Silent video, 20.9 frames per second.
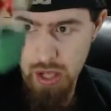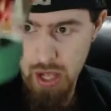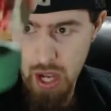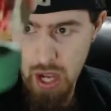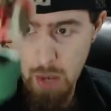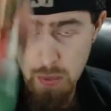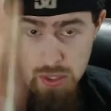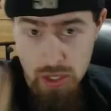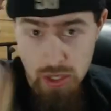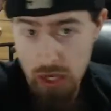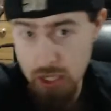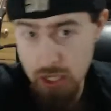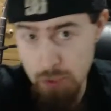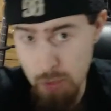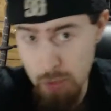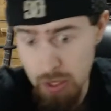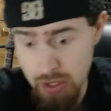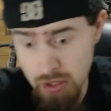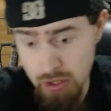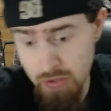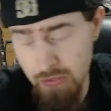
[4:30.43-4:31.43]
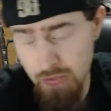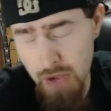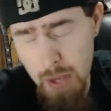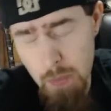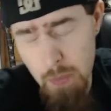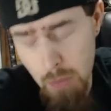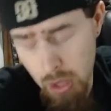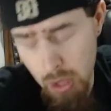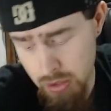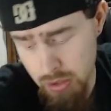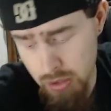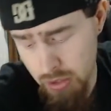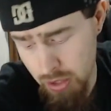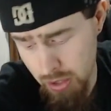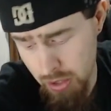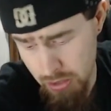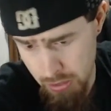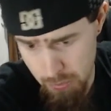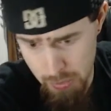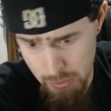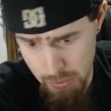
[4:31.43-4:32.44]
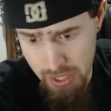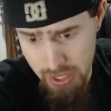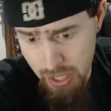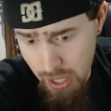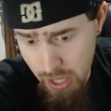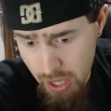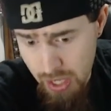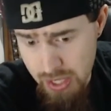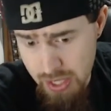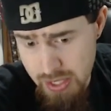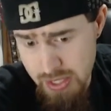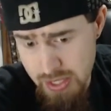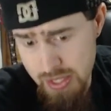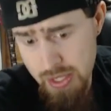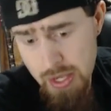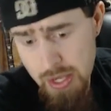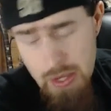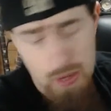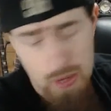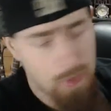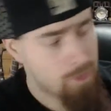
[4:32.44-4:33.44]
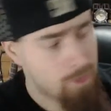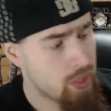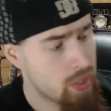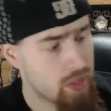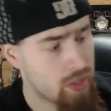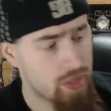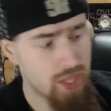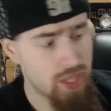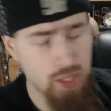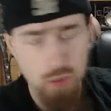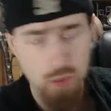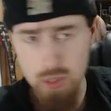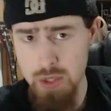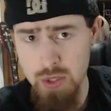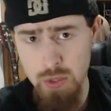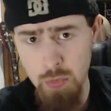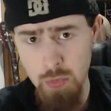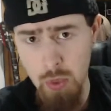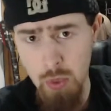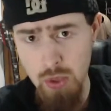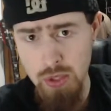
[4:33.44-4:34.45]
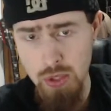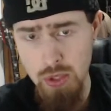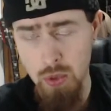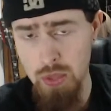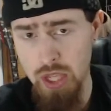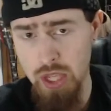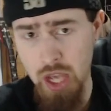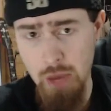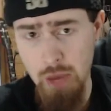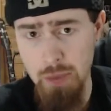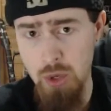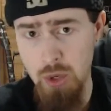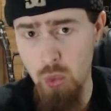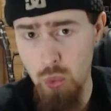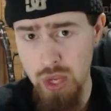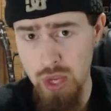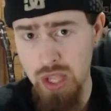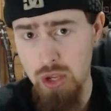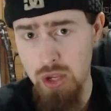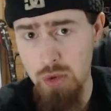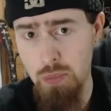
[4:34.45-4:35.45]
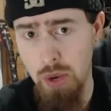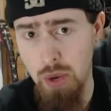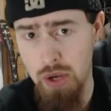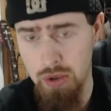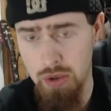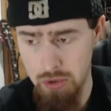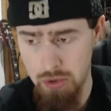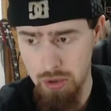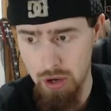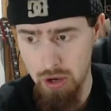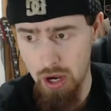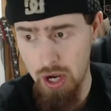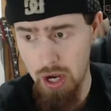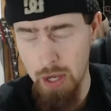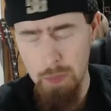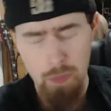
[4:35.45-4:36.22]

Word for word: I was not expecting to find modern color because this one is supposed to only come in a Wii U bundle, alright?